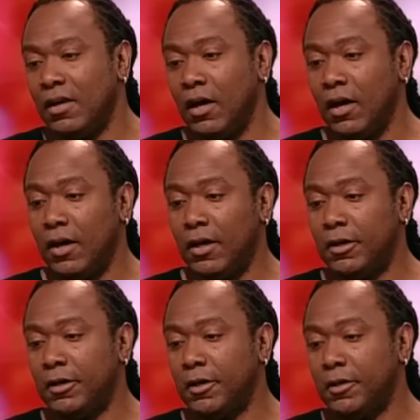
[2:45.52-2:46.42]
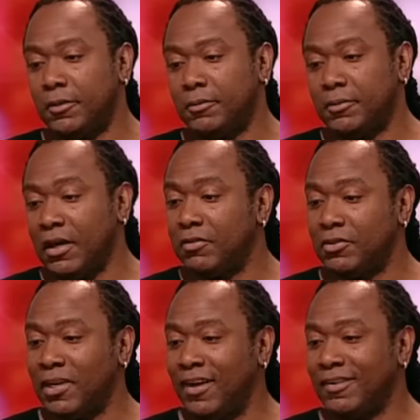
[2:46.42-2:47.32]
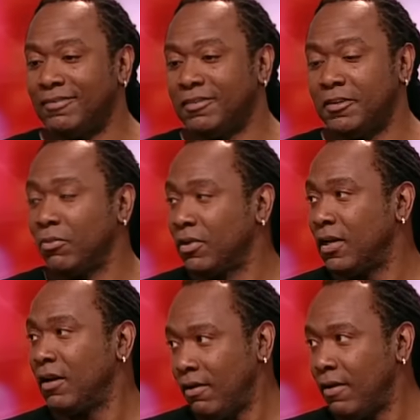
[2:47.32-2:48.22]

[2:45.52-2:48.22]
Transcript: And gave it a shot, and it worked out all right.